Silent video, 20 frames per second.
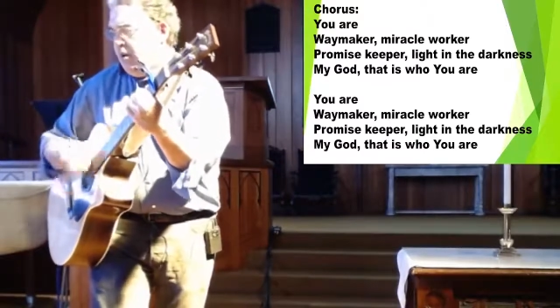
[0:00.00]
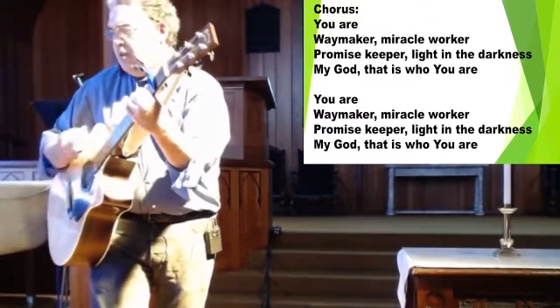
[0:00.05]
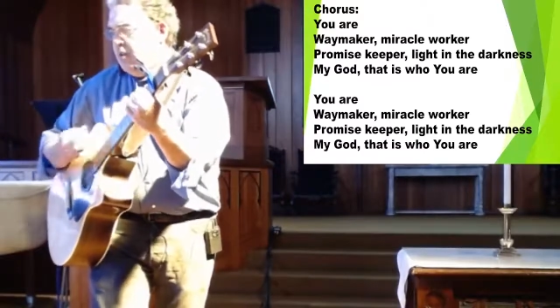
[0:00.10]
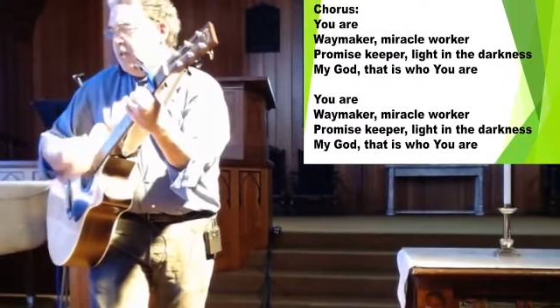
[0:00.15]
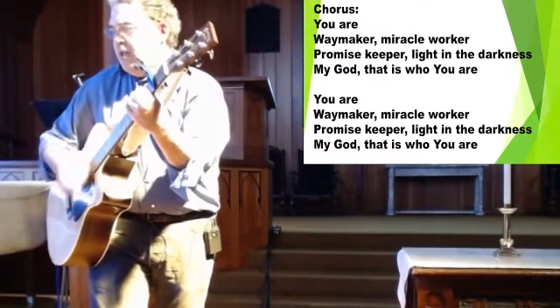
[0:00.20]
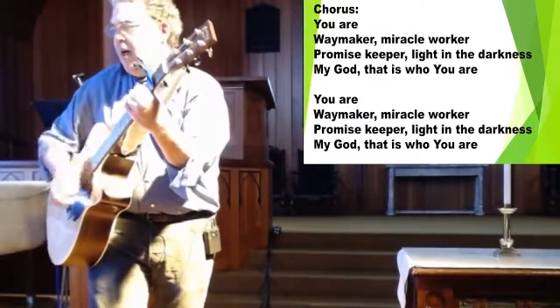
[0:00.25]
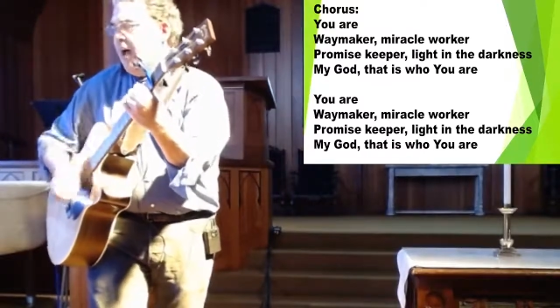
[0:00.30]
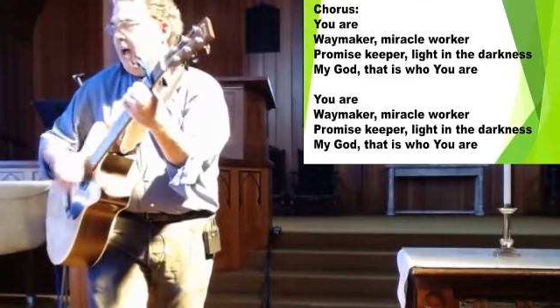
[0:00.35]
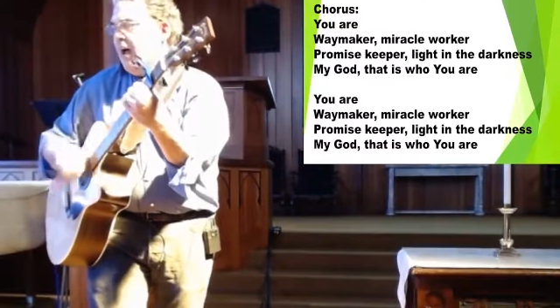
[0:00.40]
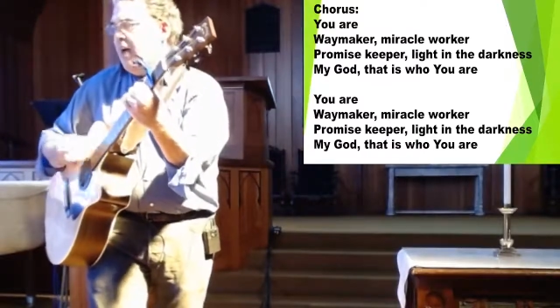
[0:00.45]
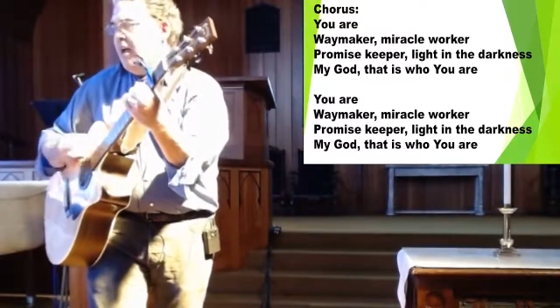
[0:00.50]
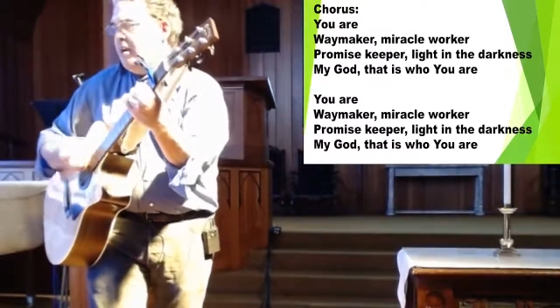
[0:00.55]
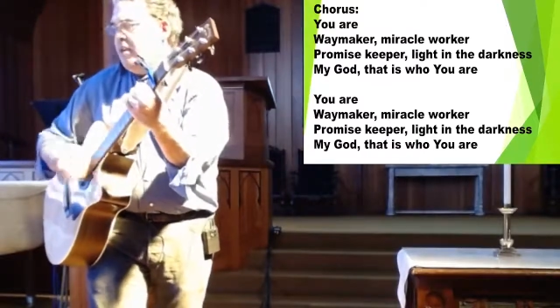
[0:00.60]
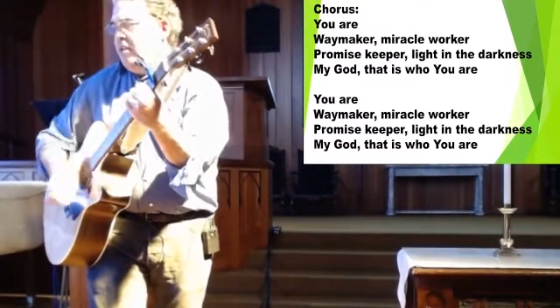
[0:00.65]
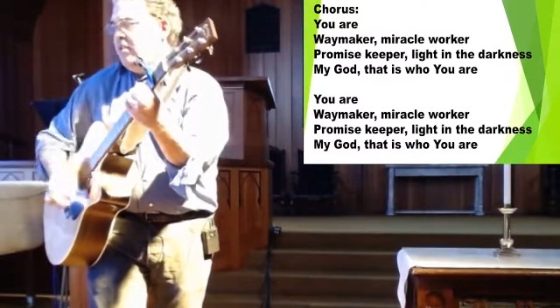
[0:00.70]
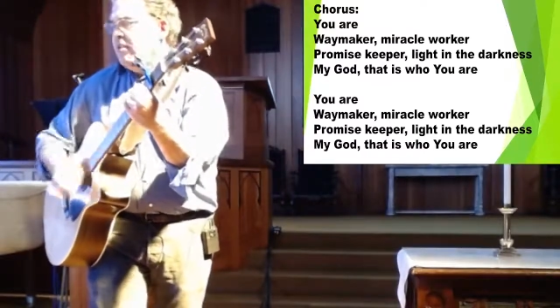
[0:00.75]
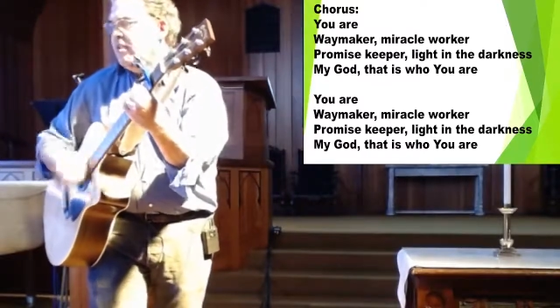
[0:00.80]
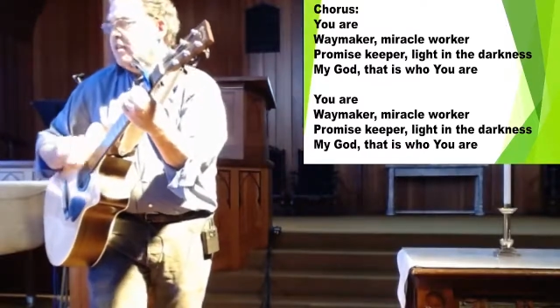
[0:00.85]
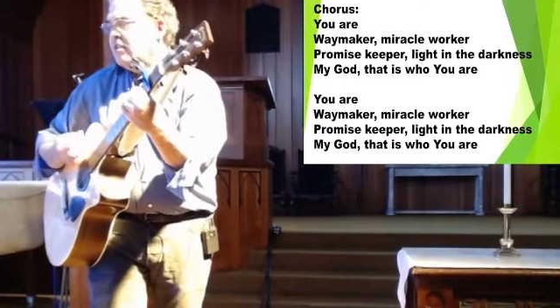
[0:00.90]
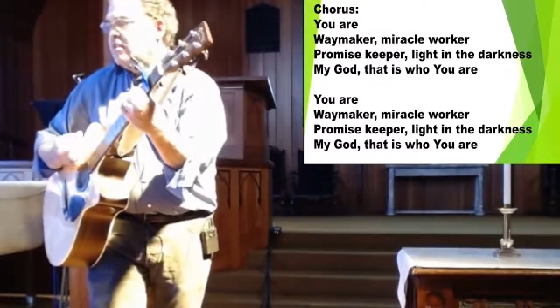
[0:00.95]
light
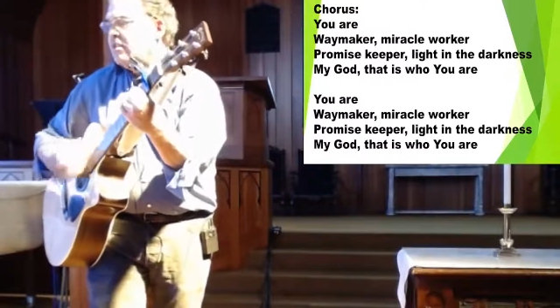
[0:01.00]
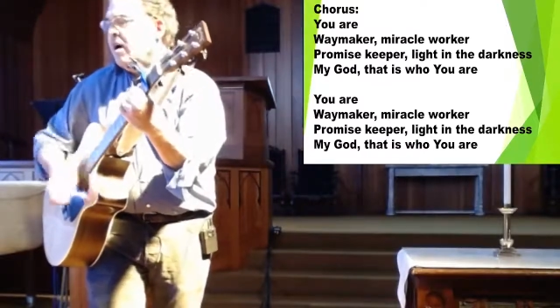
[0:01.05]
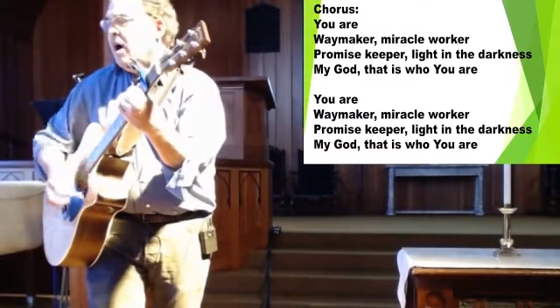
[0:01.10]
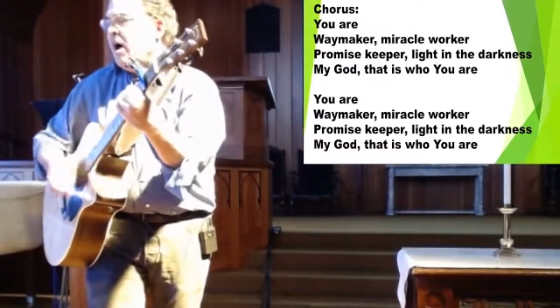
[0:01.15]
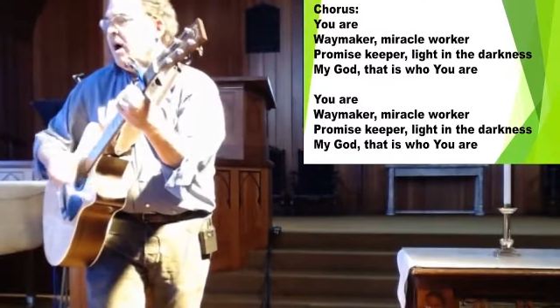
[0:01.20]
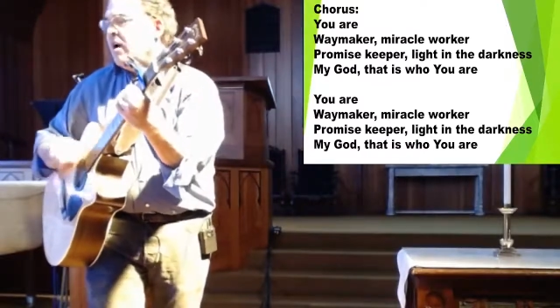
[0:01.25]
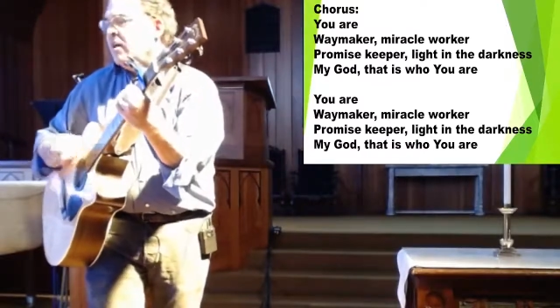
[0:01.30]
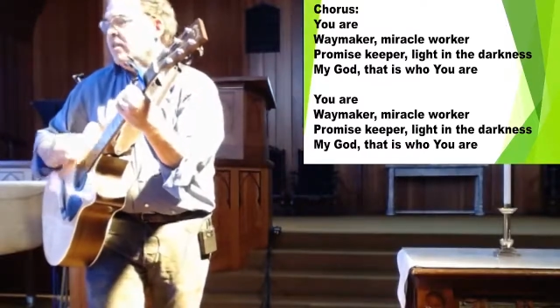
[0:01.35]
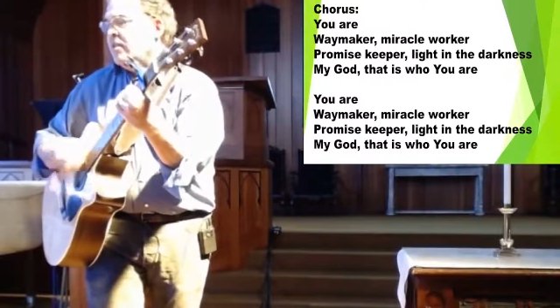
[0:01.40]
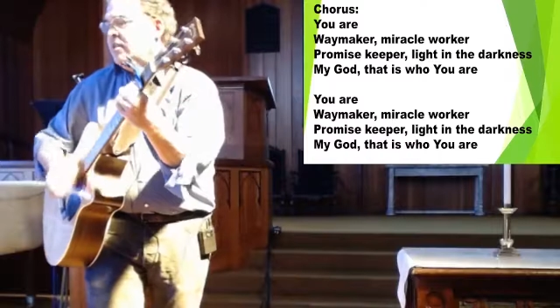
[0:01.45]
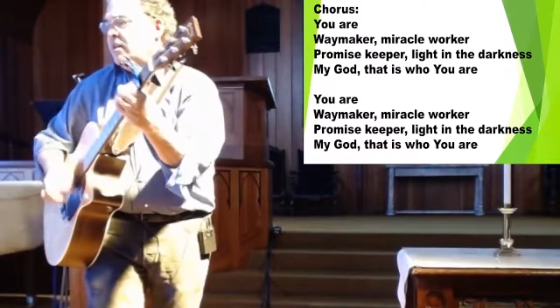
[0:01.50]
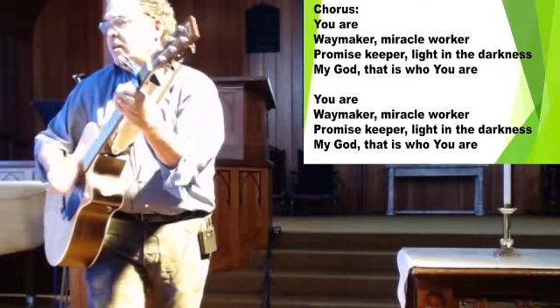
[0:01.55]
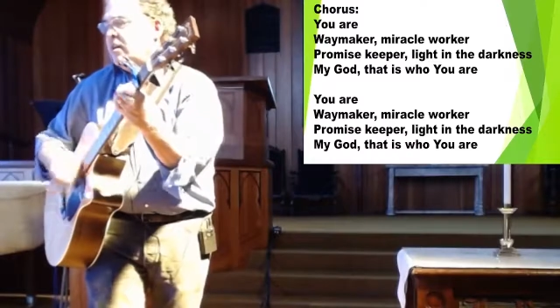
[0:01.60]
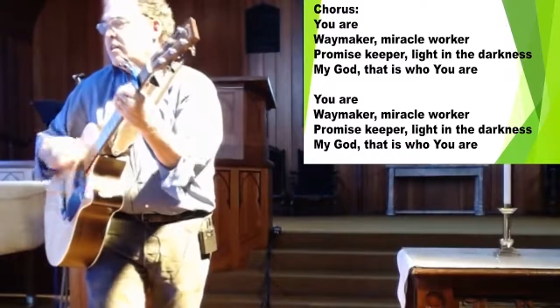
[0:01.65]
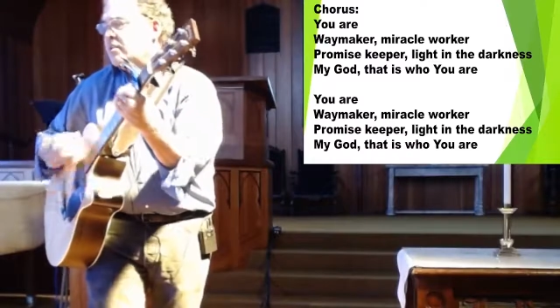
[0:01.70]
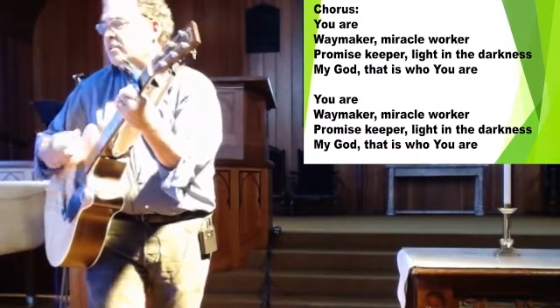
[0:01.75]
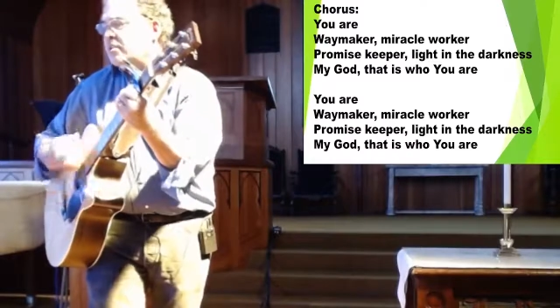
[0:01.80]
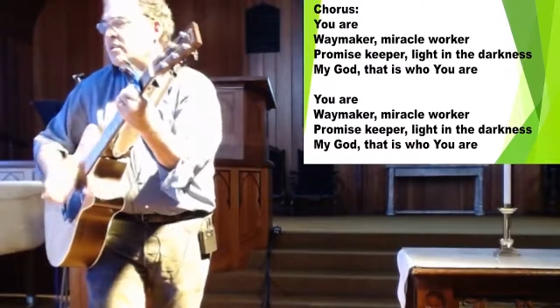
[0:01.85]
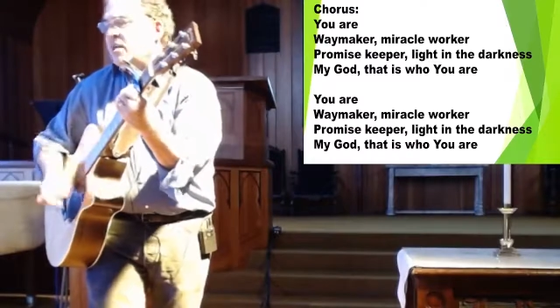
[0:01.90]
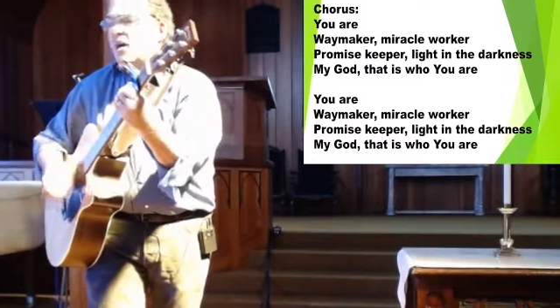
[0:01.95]
in the
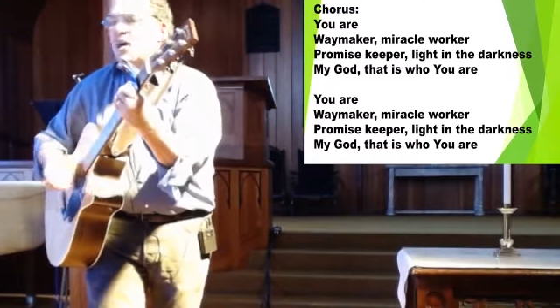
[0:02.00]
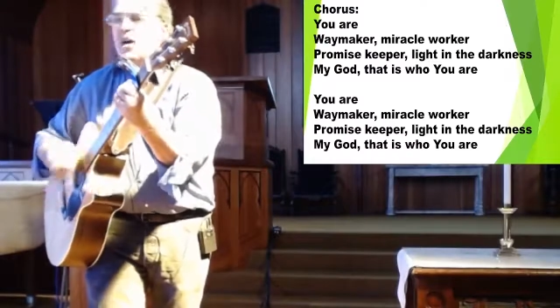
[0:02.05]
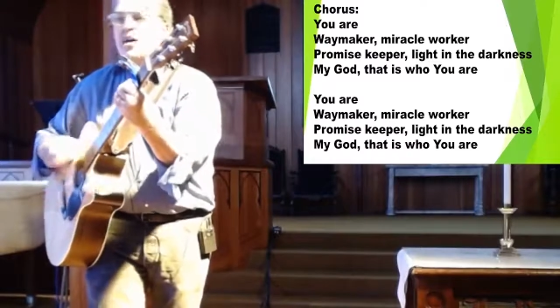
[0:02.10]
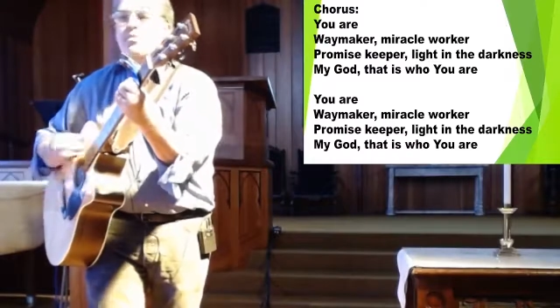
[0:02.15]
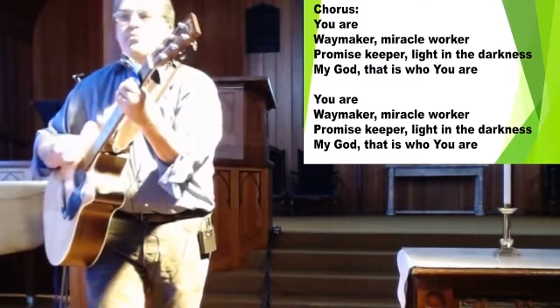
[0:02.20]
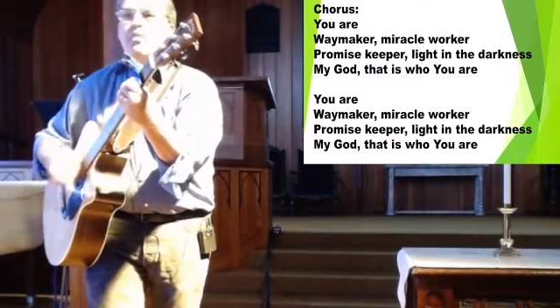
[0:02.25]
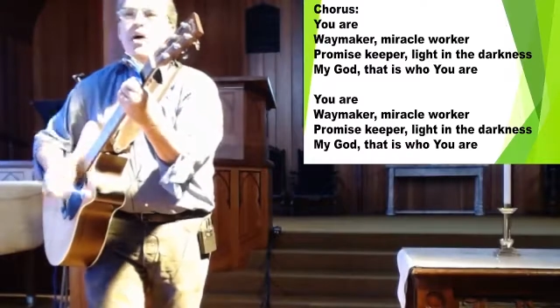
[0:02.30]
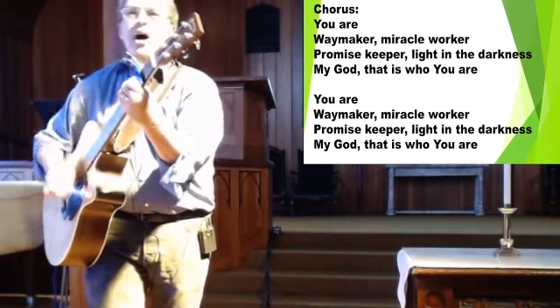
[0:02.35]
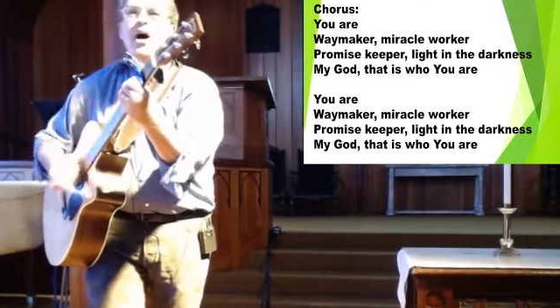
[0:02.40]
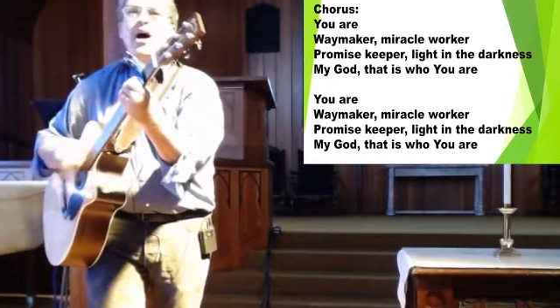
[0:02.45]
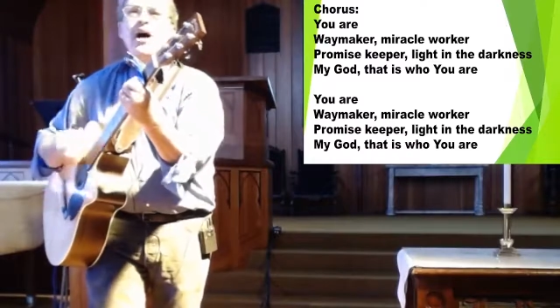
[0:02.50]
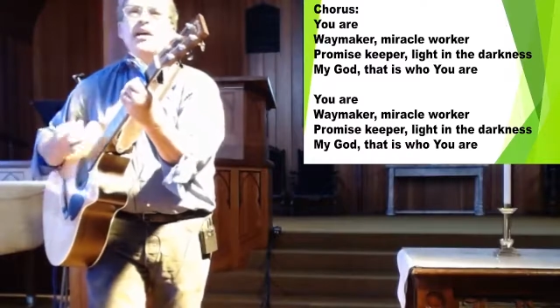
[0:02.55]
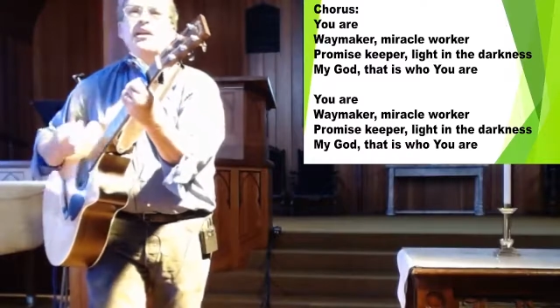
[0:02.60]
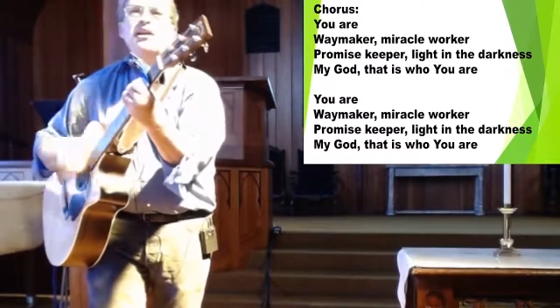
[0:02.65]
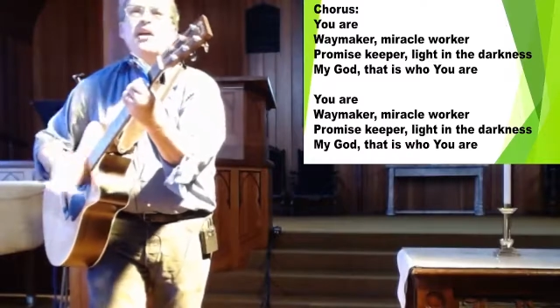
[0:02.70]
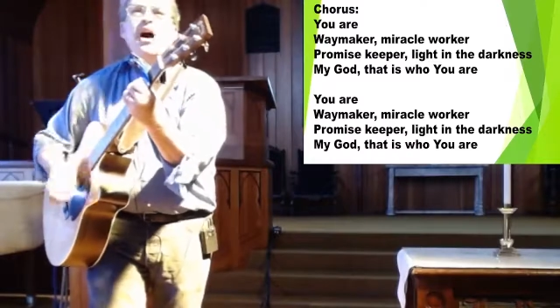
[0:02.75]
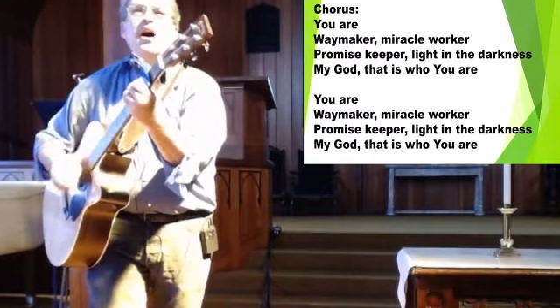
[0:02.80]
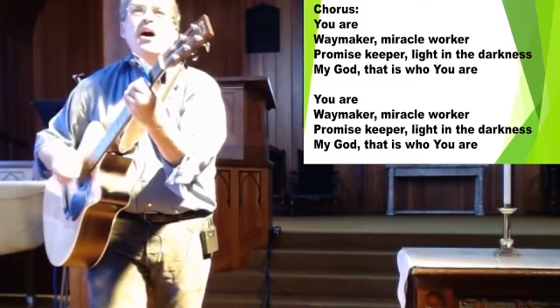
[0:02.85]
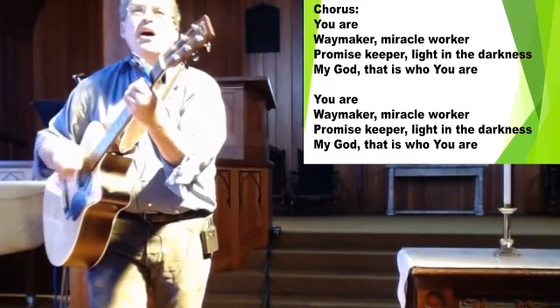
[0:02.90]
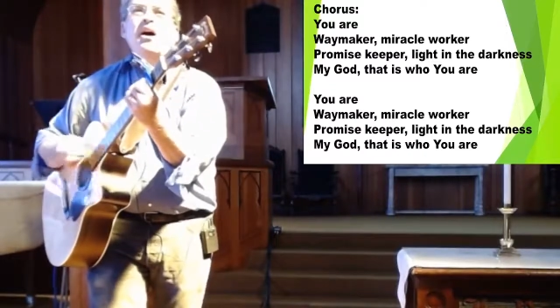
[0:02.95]
darkness, my
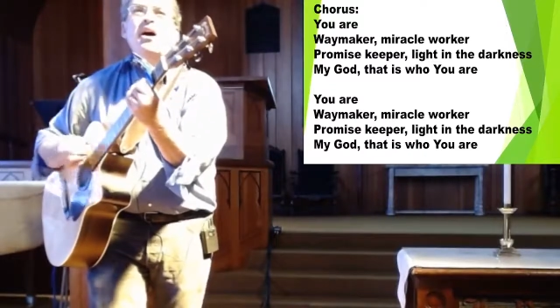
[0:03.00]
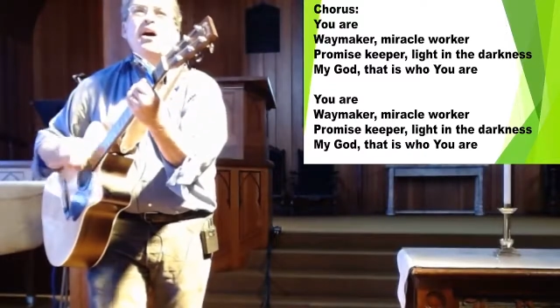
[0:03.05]
God.